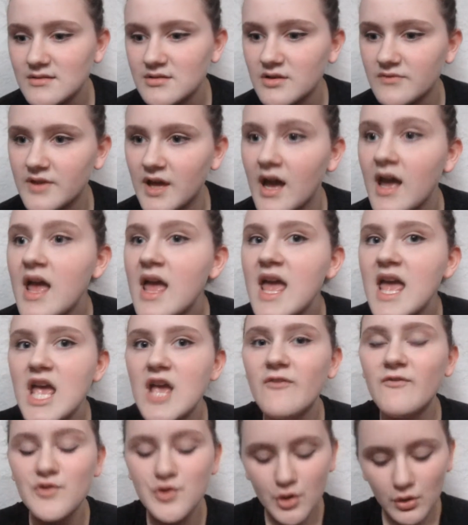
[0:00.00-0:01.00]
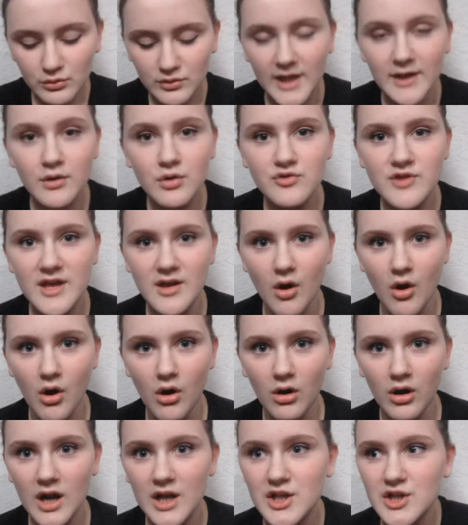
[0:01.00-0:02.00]
yourself that. If you don't like who they
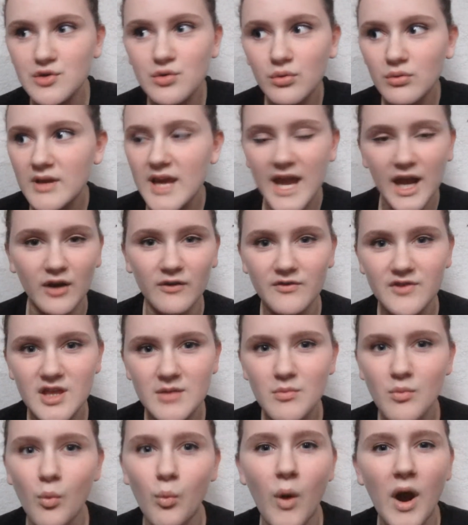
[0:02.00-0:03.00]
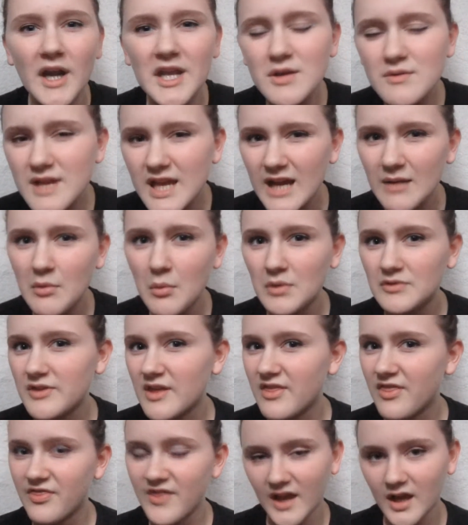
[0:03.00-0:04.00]
are and you don't care for them, why do you care about what they
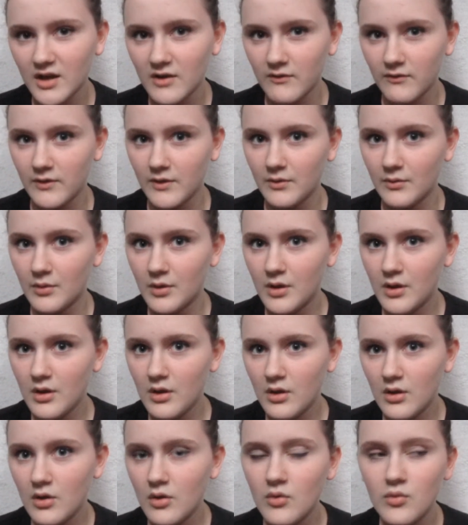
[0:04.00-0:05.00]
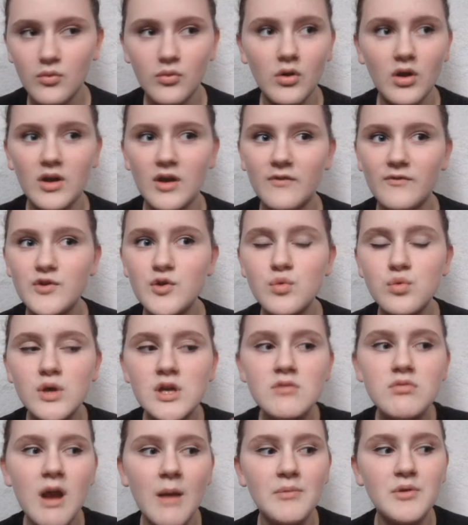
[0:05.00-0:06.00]
think of you? If you
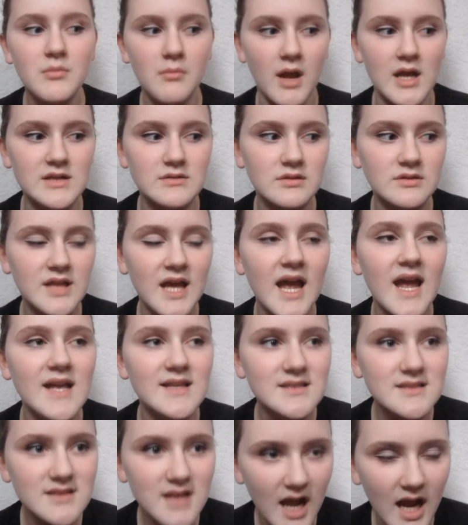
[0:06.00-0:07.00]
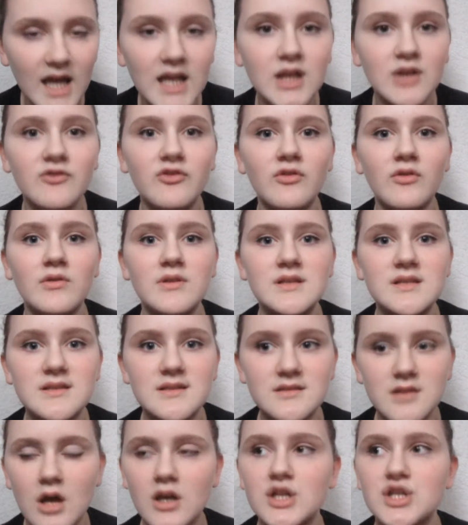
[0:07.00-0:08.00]
really wrap your mind around that, it's kind of
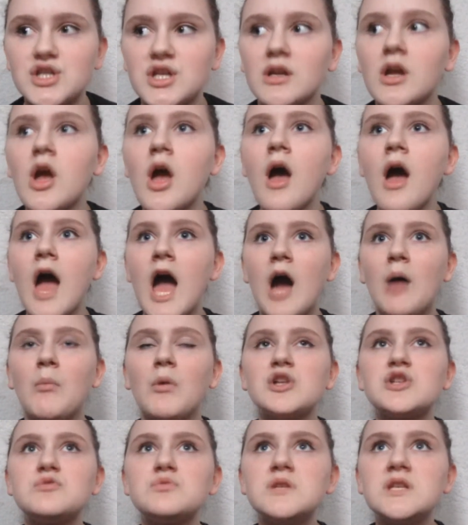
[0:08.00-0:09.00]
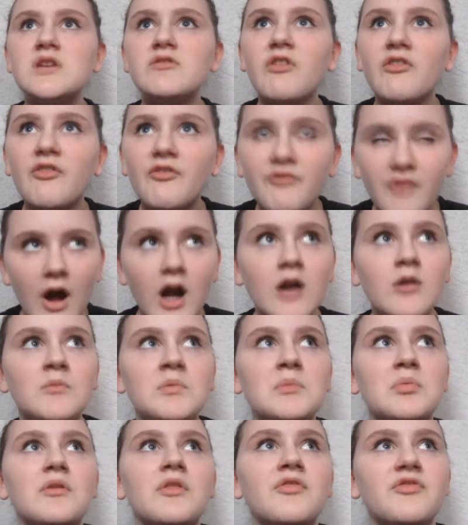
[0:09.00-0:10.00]
astonishing how much we give a fuck what
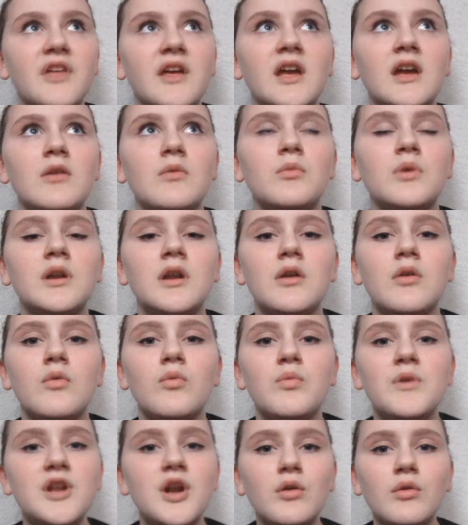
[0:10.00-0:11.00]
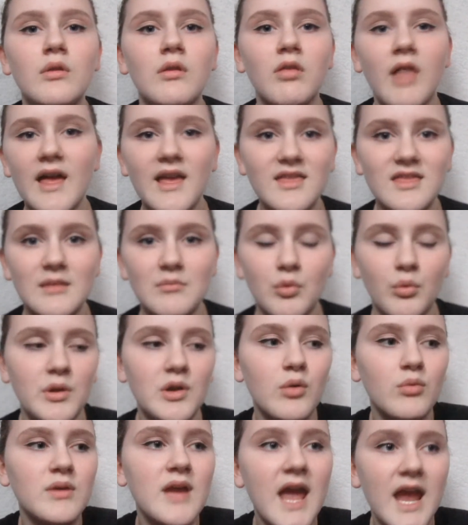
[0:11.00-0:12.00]
people think when we don't like them or we
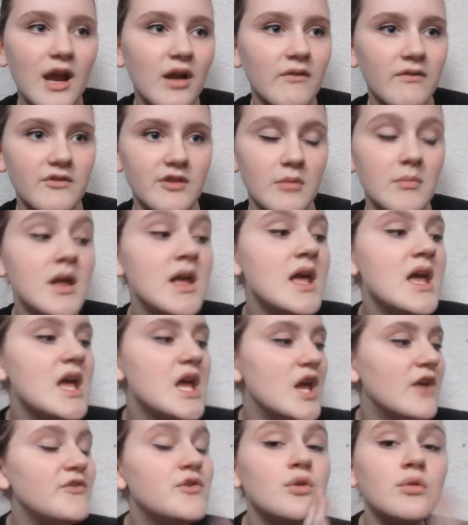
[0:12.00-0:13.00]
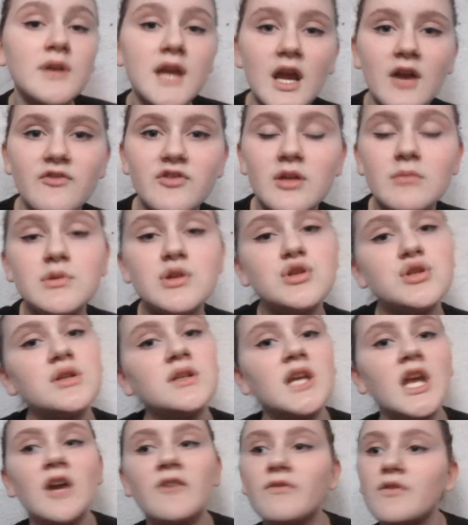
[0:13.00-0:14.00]
don't care for them. If you don't care for them, you
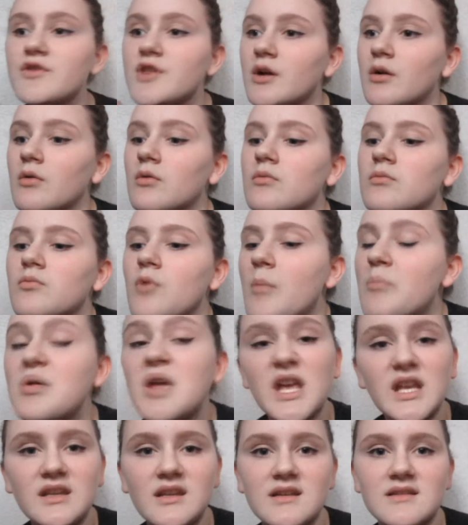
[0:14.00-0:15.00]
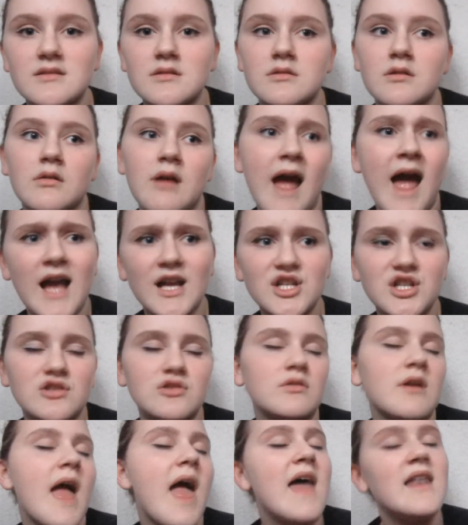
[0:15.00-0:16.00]
shouldn't care for their opinions or their
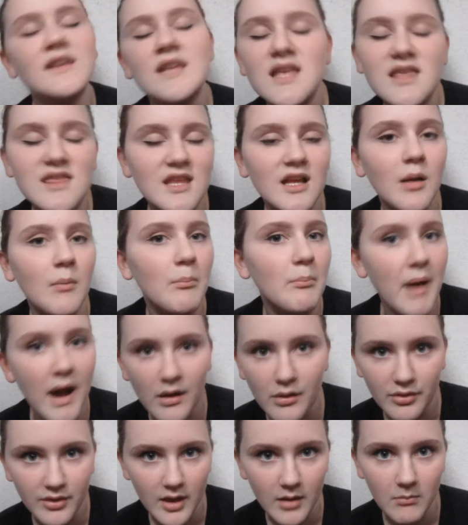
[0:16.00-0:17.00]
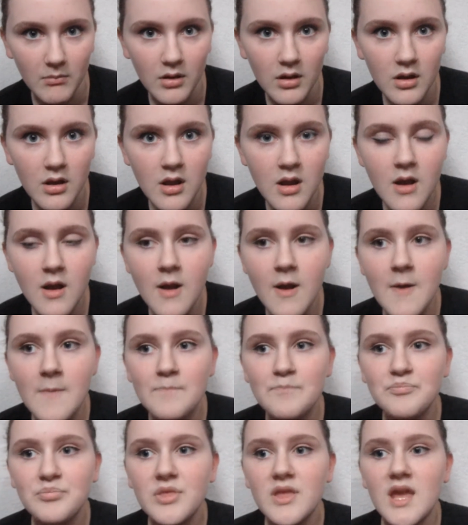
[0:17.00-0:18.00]
actions or anything about them.
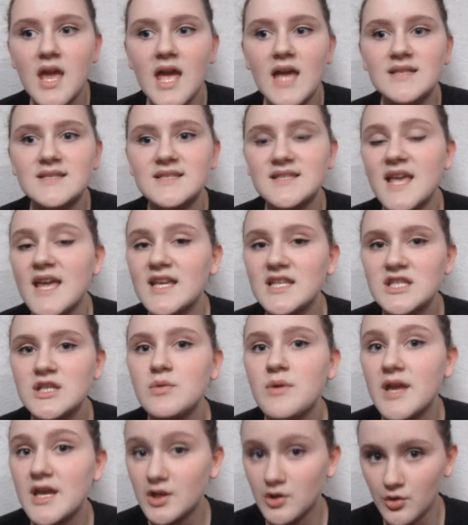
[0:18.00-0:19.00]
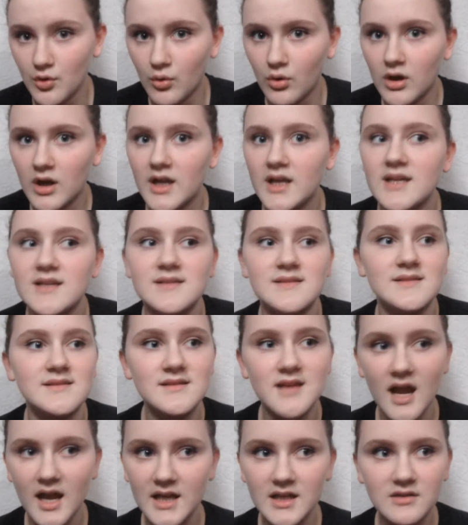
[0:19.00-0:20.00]
And saying to ignore it is
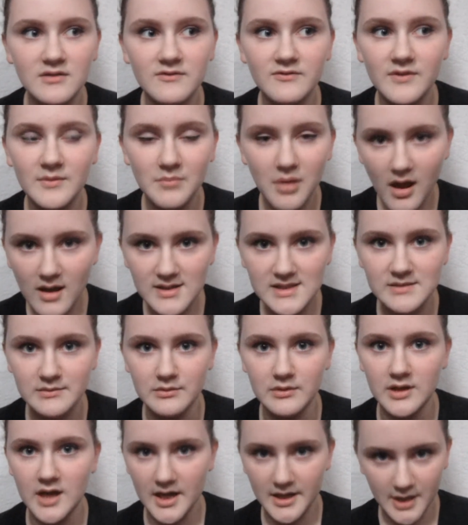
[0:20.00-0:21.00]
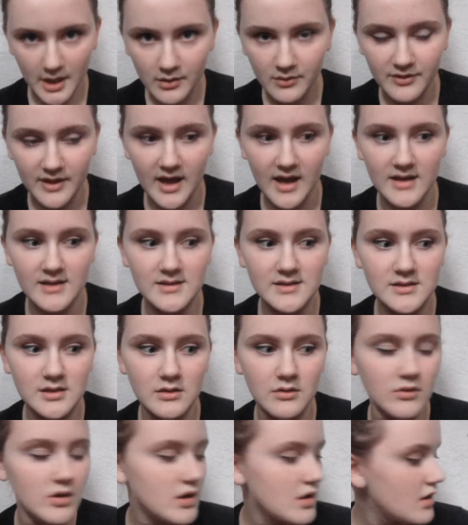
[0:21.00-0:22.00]
kind of impossible, and I know that.
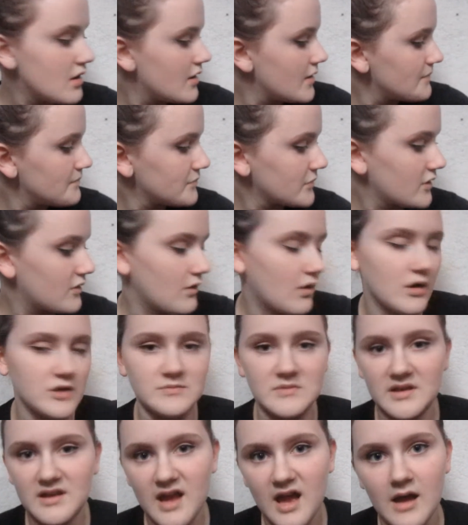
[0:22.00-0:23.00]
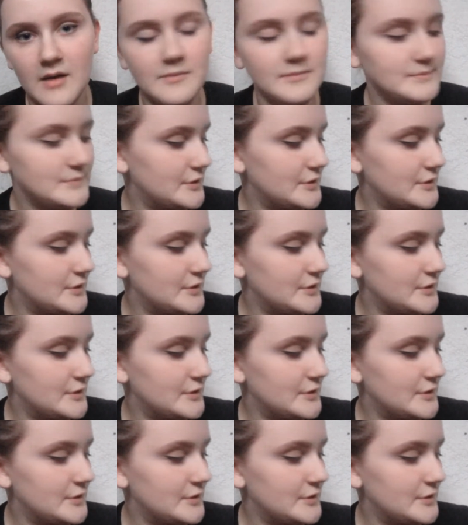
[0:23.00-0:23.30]
So, sorry, it's my cat.